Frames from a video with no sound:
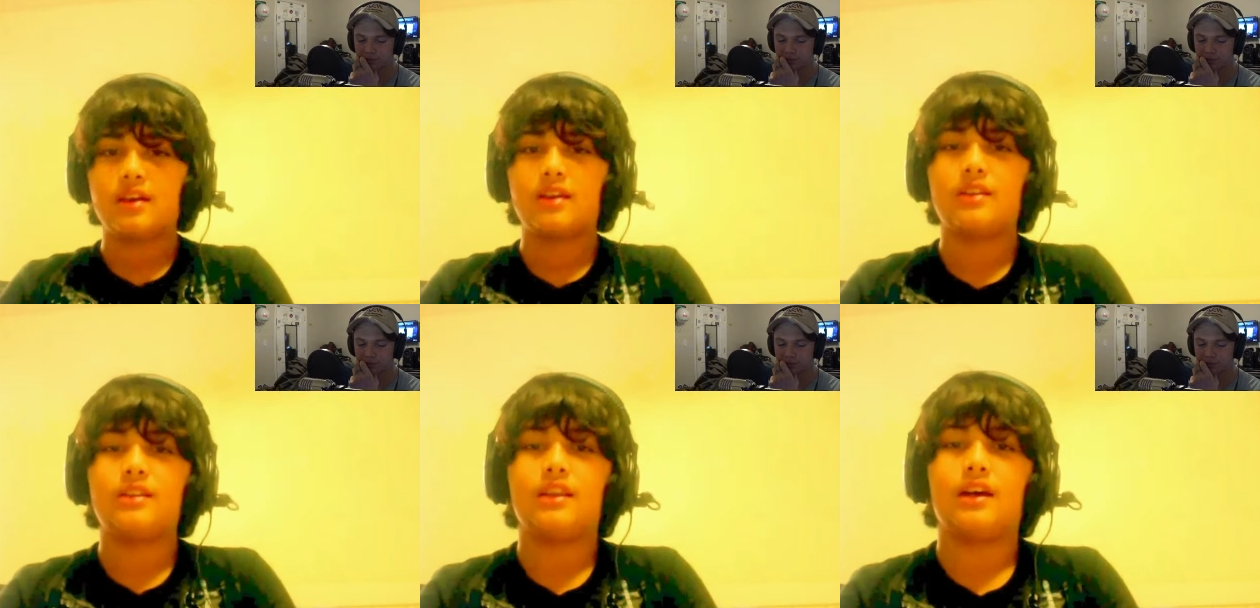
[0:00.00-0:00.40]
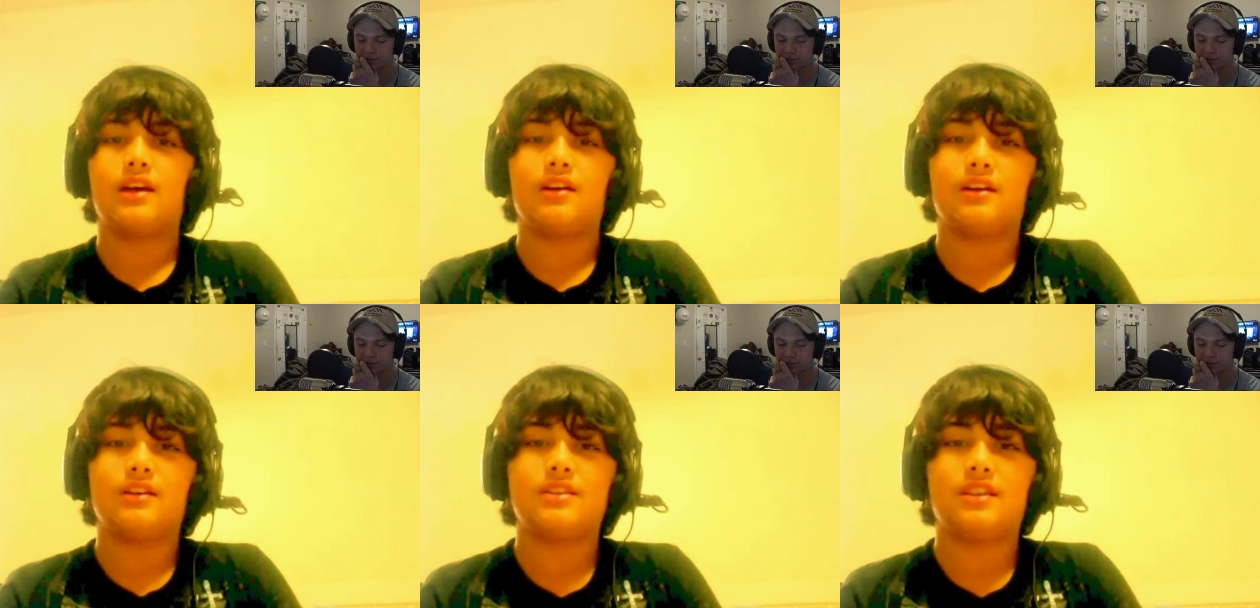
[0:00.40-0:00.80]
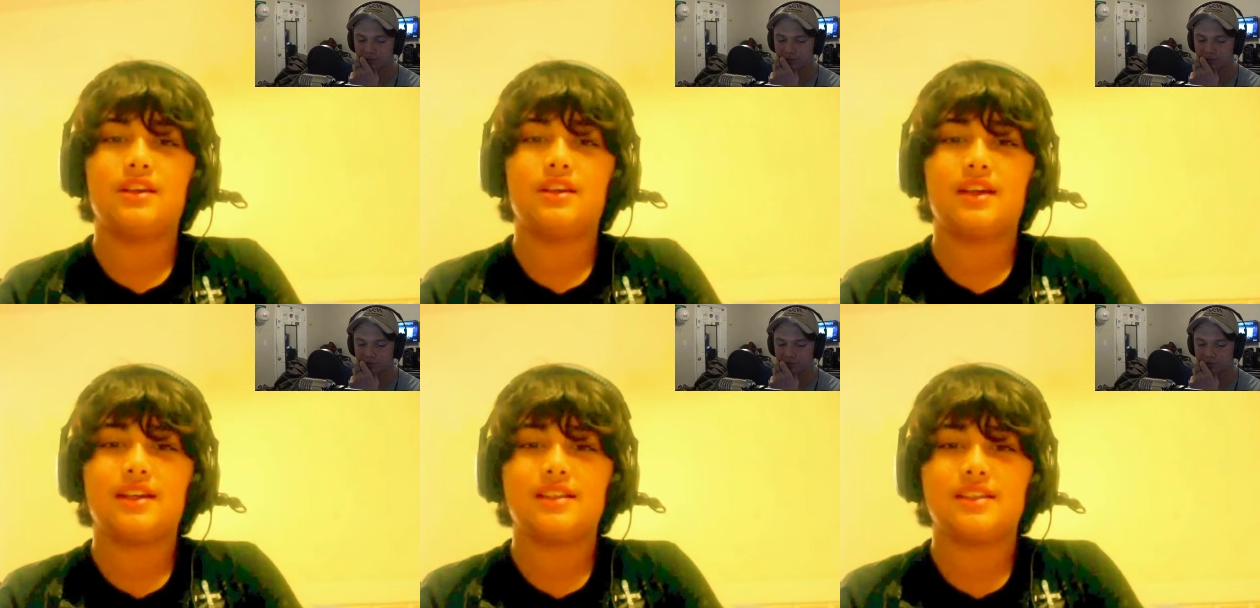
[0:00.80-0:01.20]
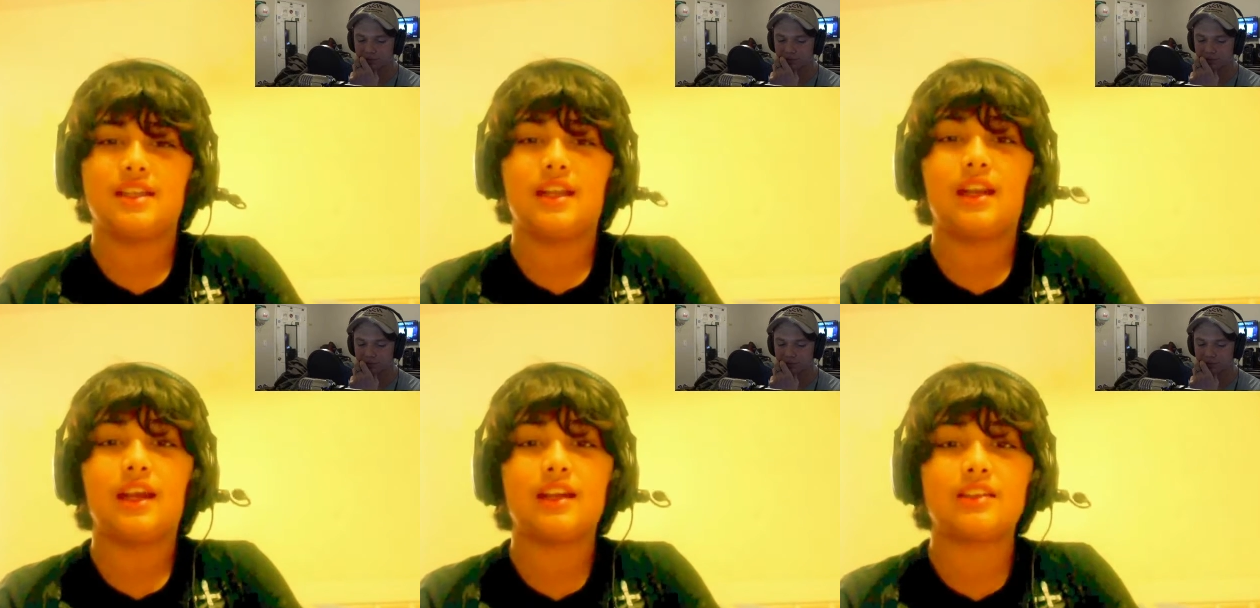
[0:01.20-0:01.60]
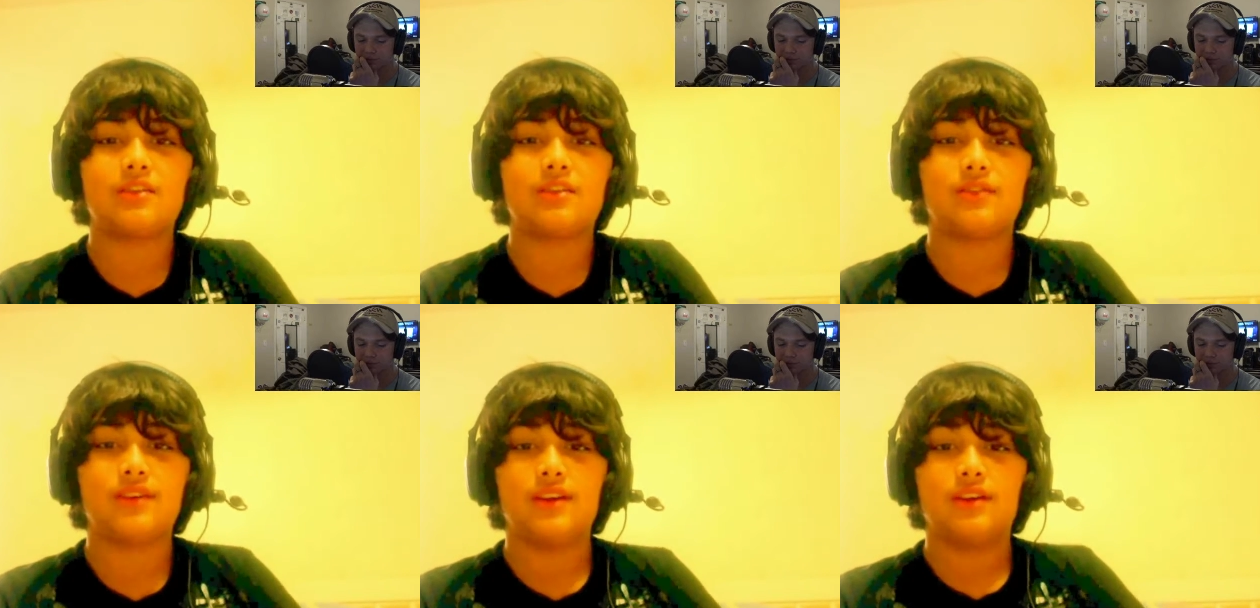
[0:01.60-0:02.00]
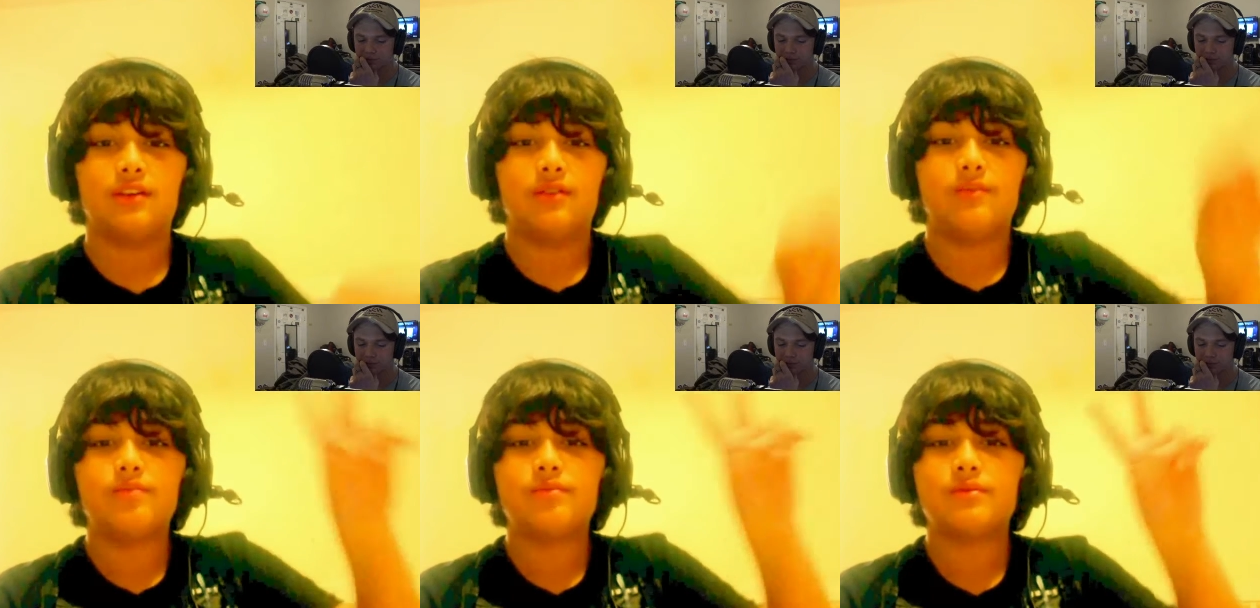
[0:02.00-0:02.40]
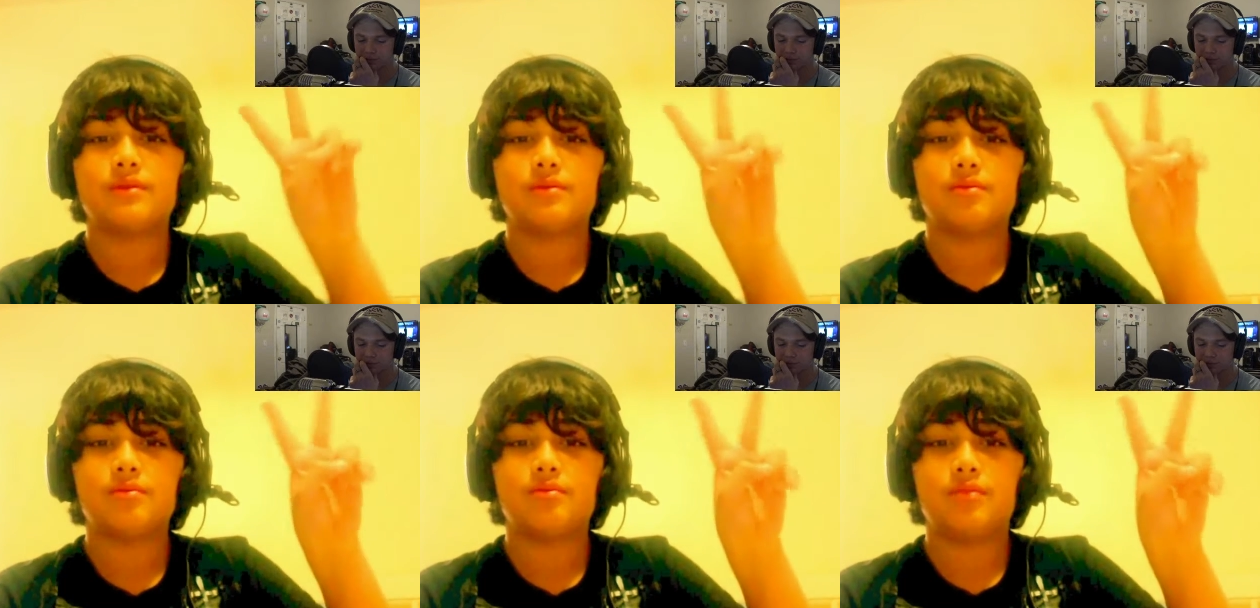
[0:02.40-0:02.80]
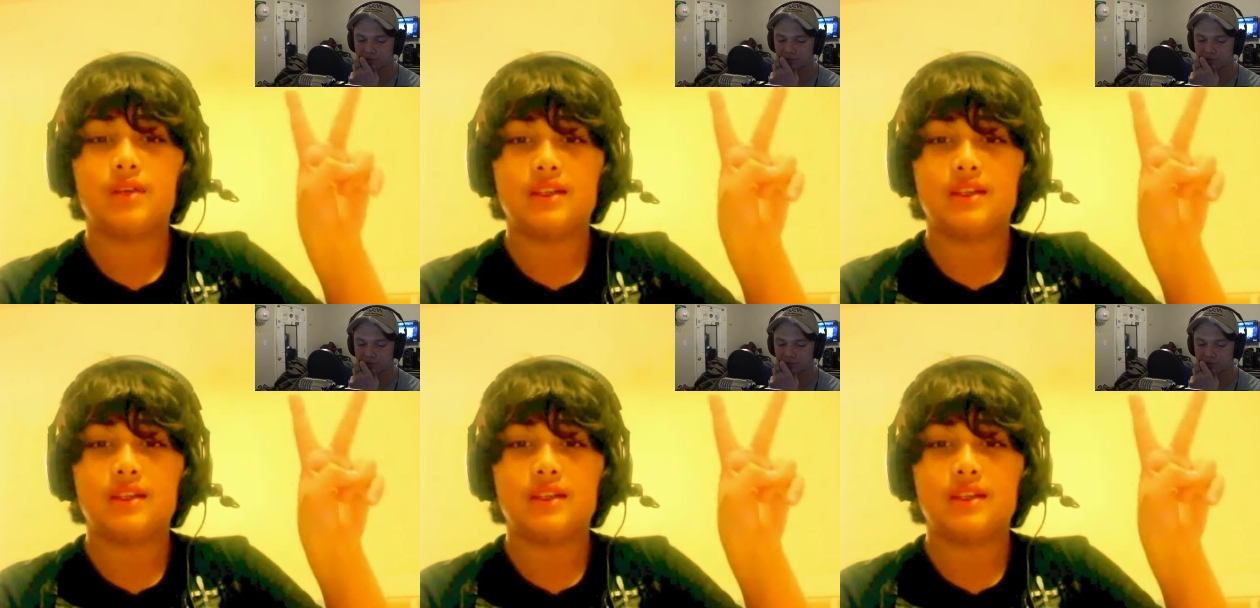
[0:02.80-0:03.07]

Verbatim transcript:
Speaker 1: Now I'll see you guys in the next video. Peace.